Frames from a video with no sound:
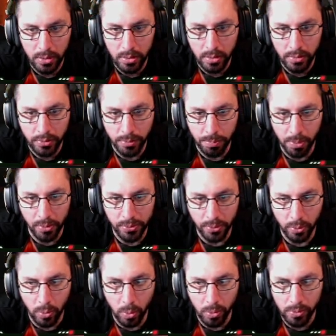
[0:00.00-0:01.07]
Some personal
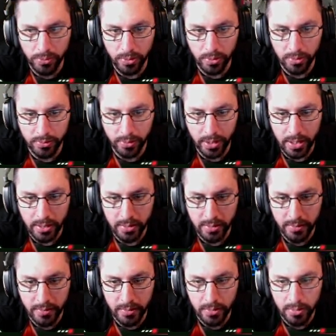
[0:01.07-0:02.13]
quarters, it looks like.
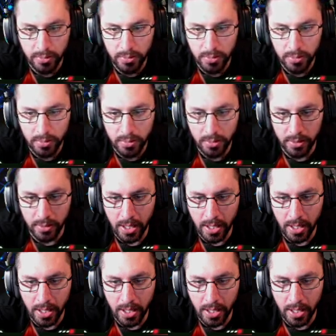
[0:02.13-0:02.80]
Nice.